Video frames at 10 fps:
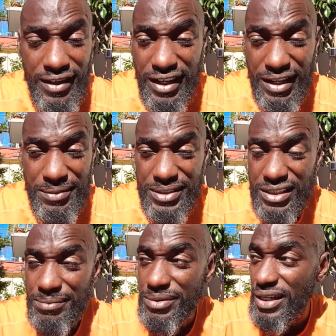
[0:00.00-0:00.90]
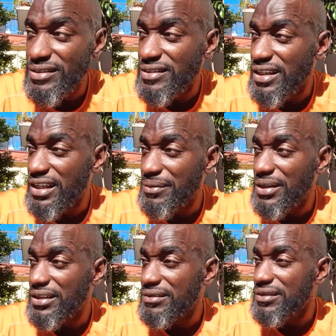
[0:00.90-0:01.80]
I wasn't impressed,
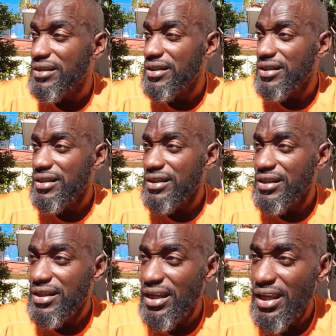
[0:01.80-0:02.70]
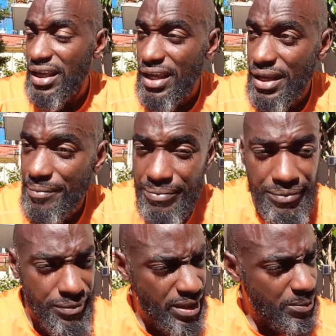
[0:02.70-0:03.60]
anyway.
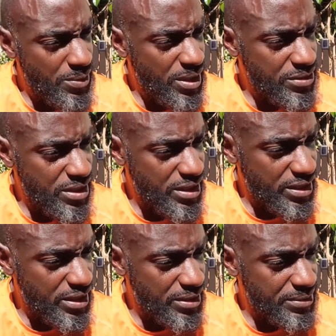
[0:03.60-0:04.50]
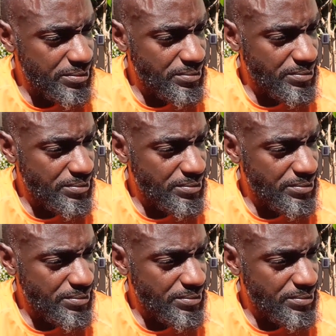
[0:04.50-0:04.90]
Where else did I go?